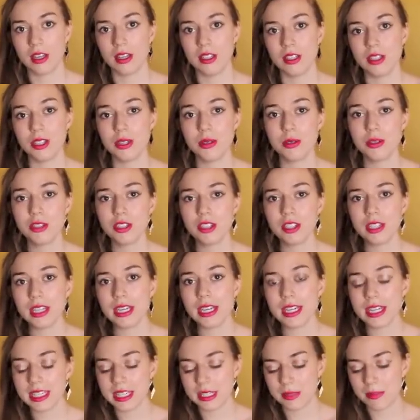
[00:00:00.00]

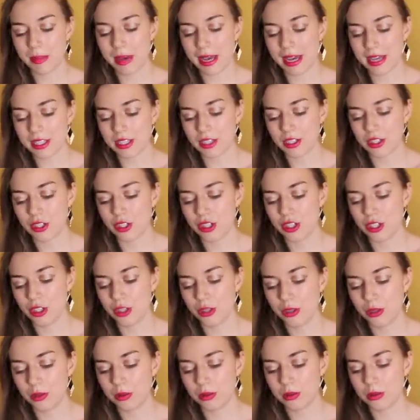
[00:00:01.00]
Usually it's best
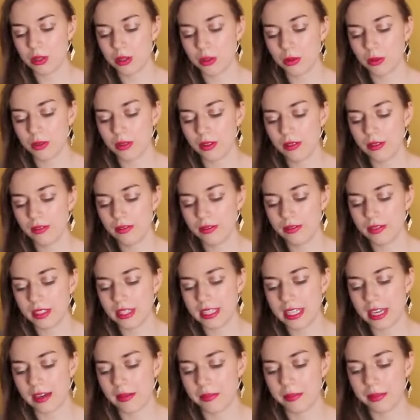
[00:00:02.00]
to sort of
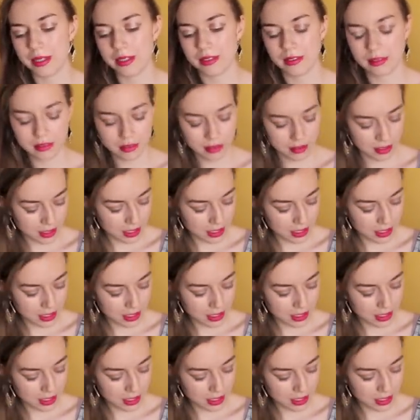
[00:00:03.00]
dampen